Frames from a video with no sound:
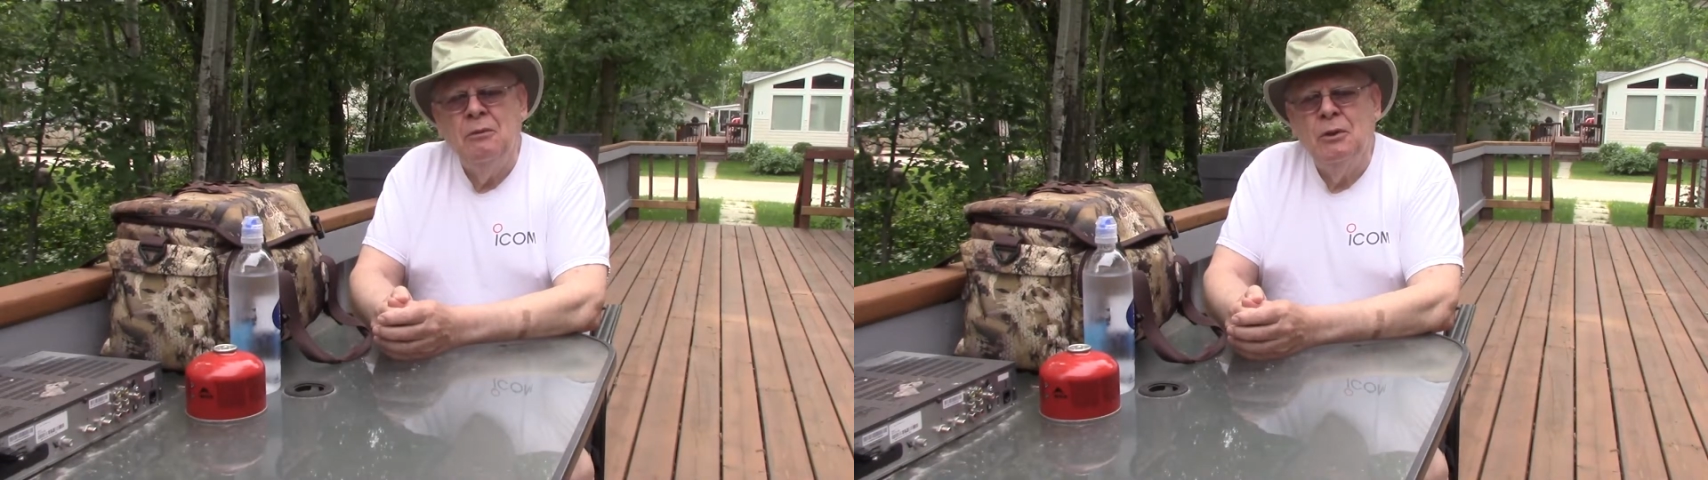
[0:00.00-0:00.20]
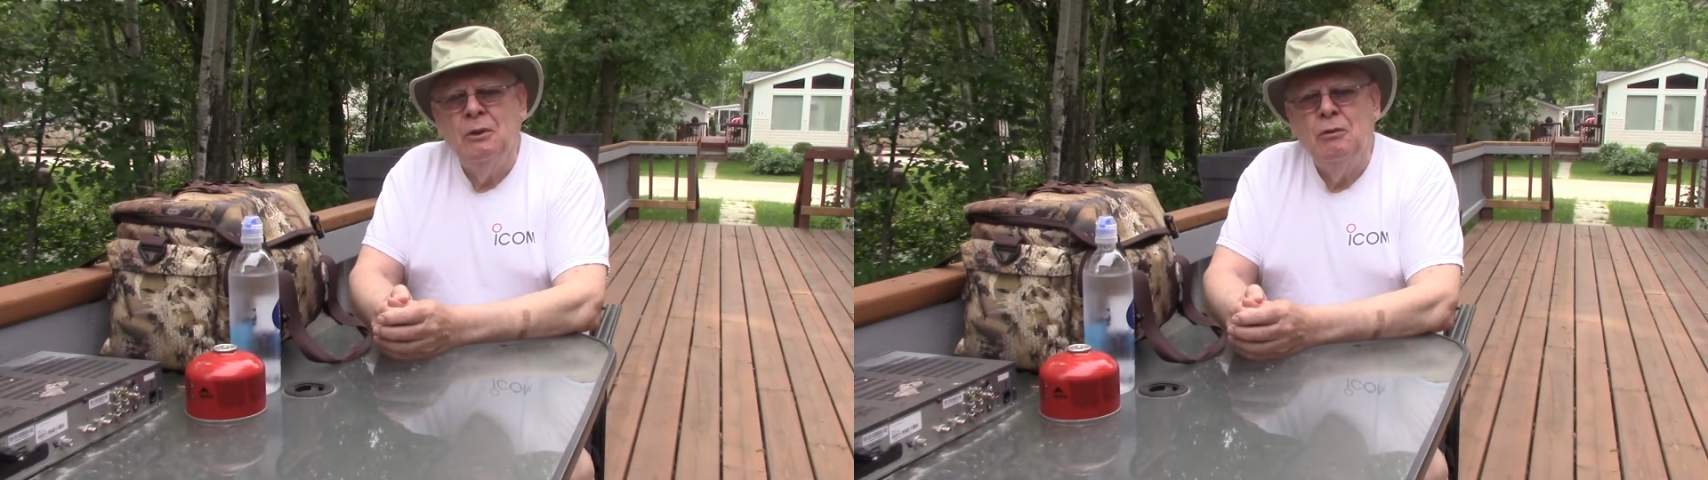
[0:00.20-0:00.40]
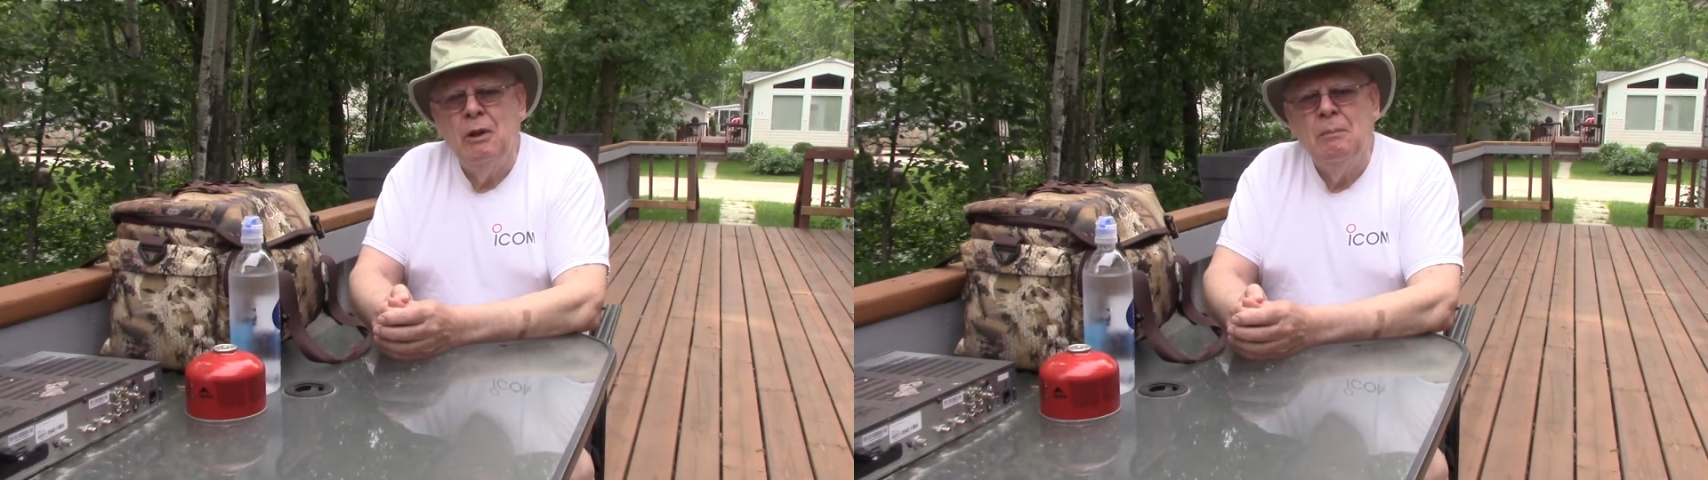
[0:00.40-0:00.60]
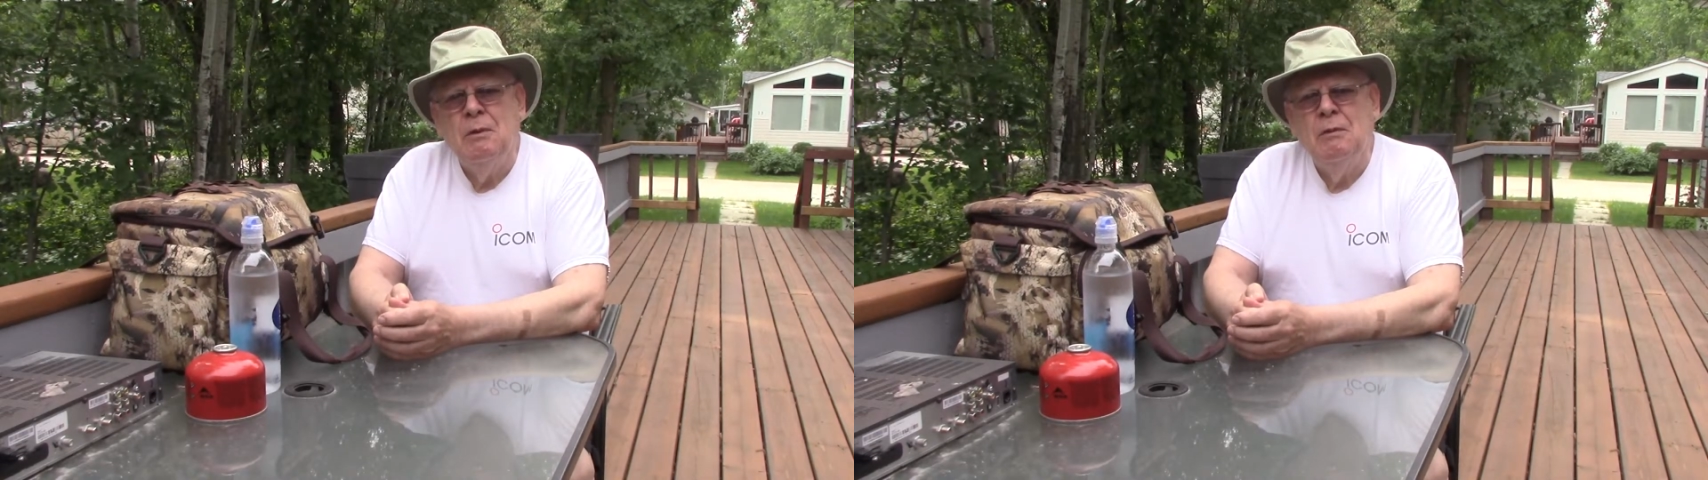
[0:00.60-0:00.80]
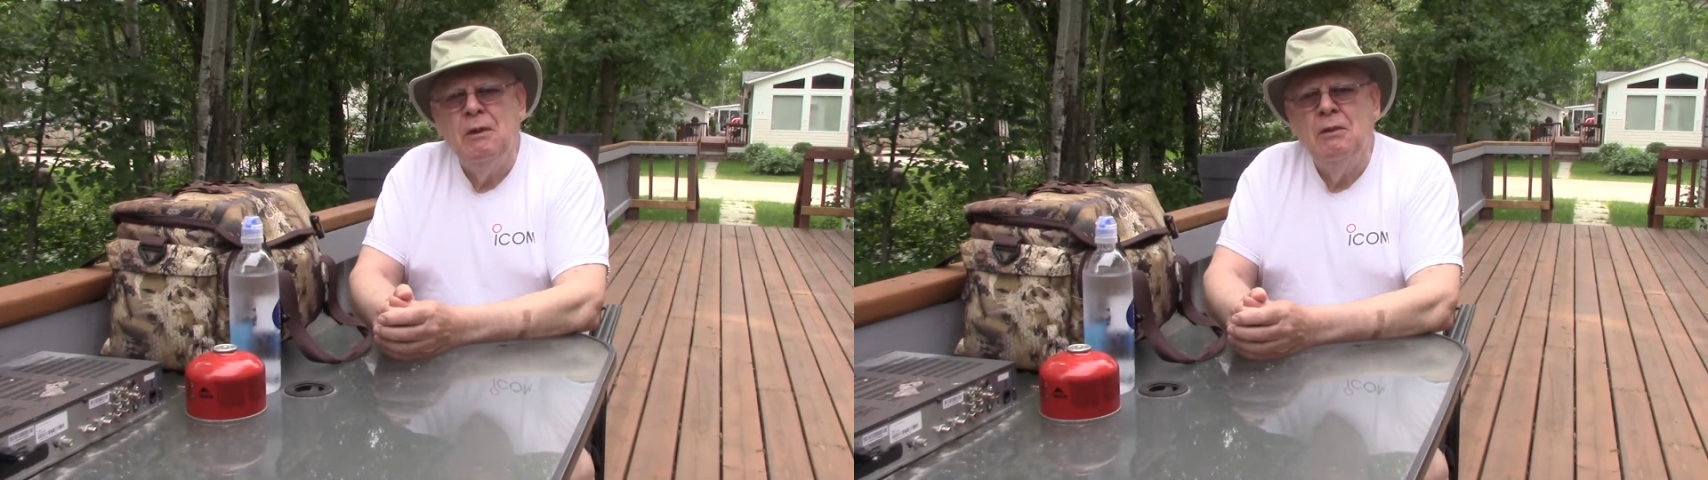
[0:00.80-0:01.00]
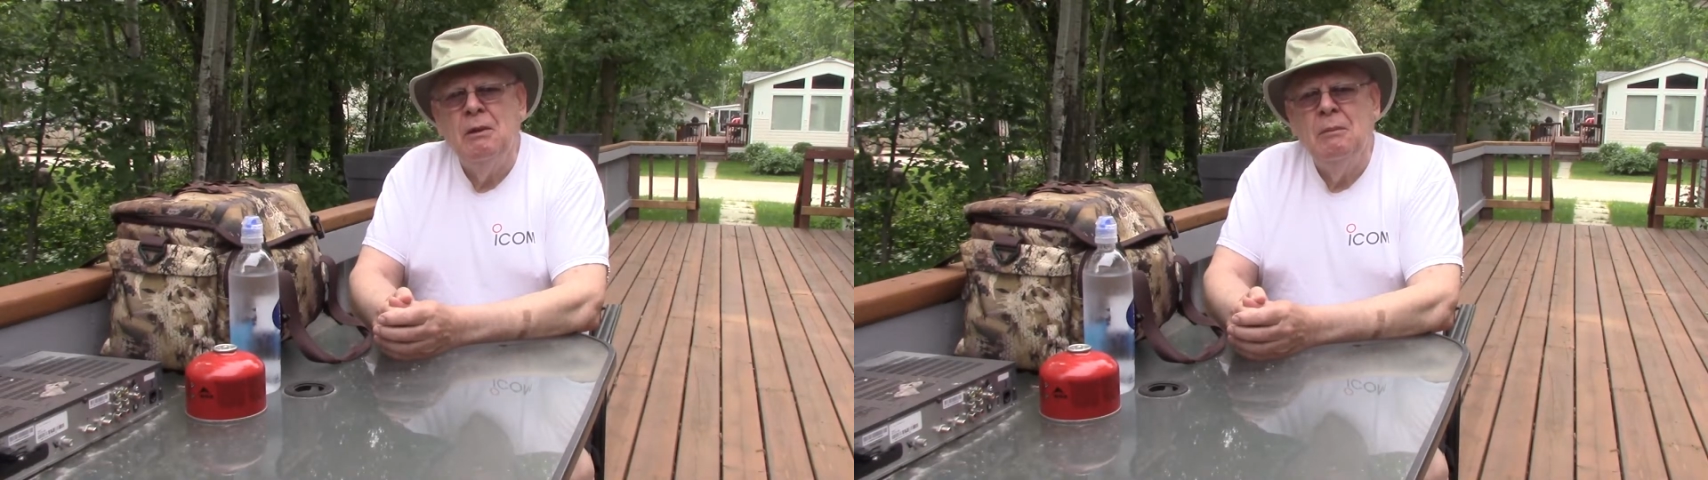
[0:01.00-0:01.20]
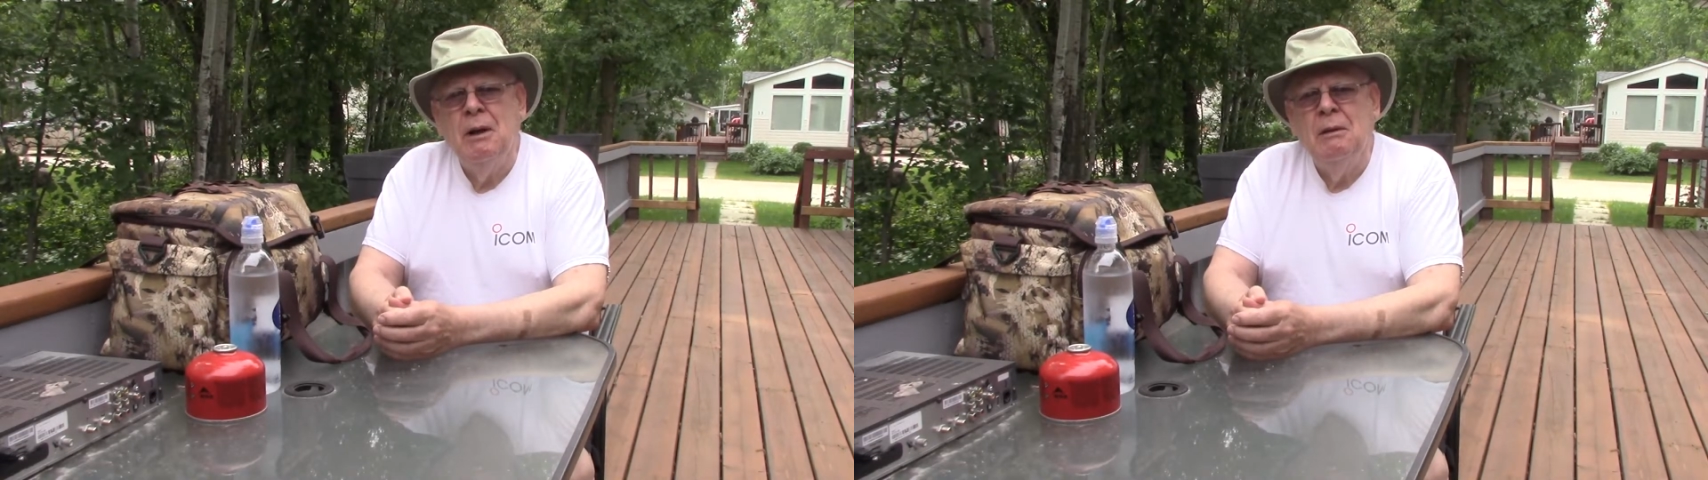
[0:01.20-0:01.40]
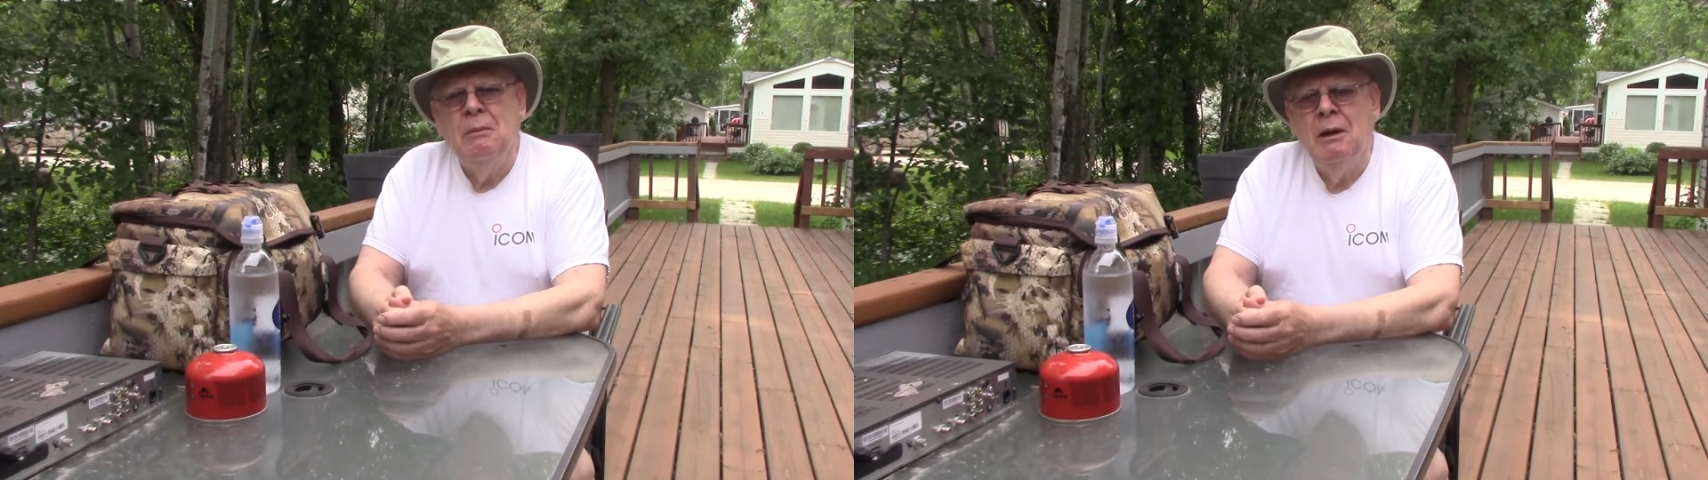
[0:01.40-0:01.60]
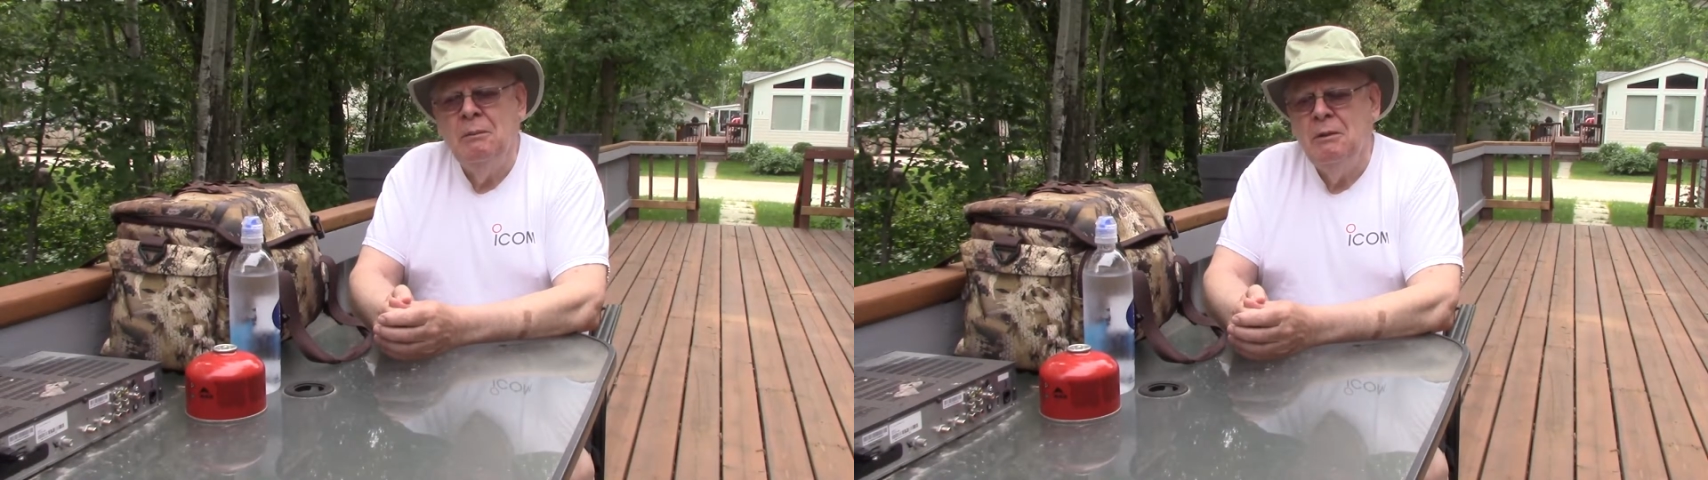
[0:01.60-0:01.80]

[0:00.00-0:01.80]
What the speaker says: took a trip to visit my mom